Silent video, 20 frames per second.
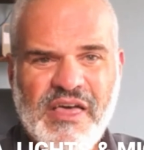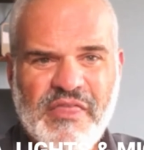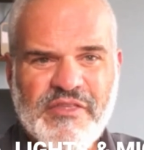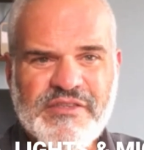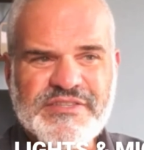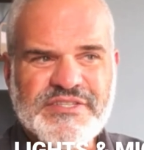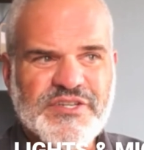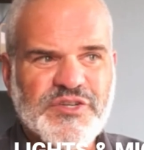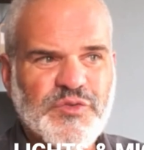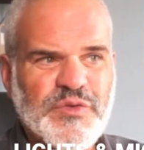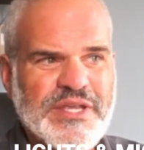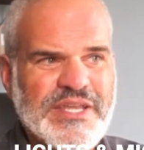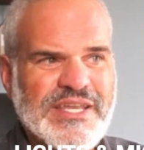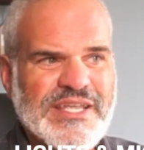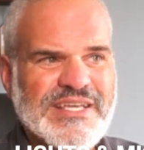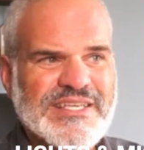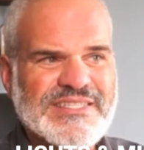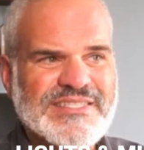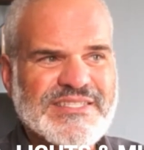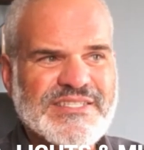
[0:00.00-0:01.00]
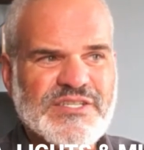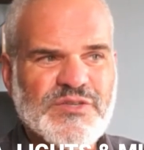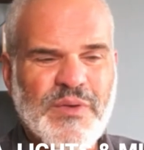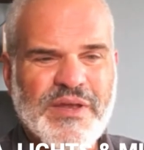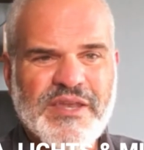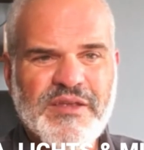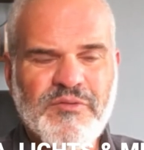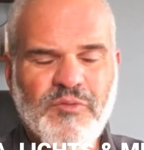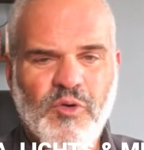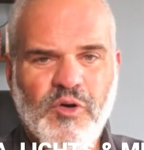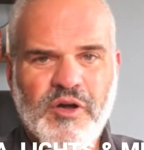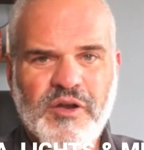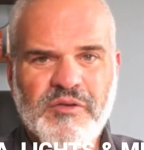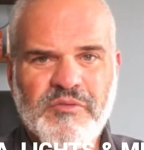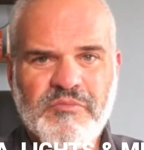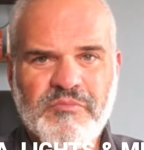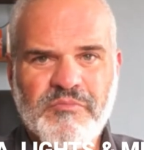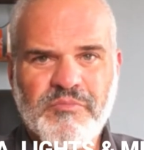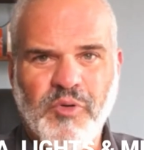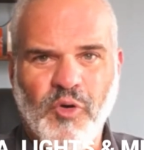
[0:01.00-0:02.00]
The screen is
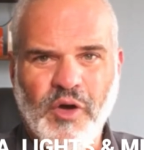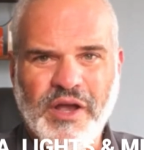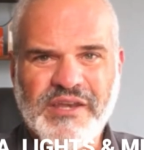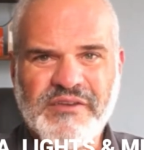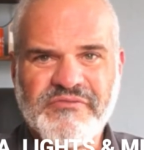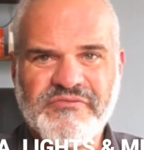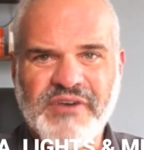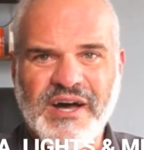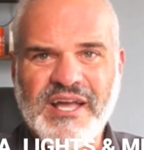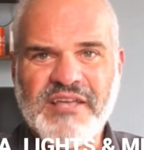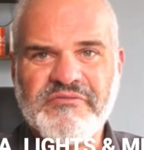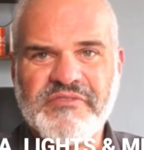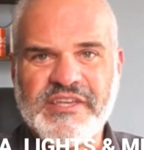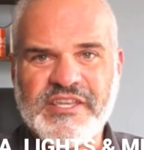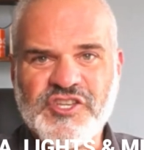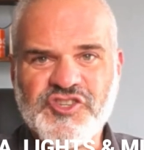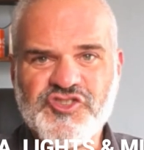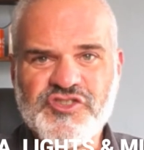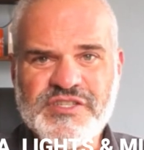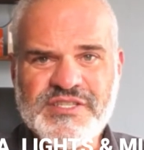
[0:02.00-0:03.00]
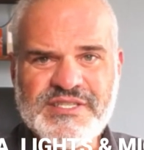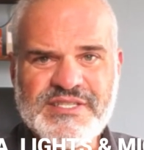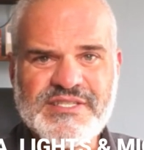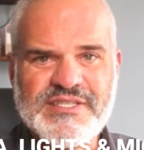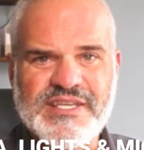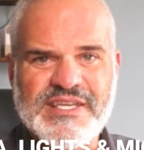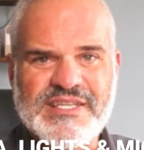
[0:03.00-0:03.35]
21.5 inches.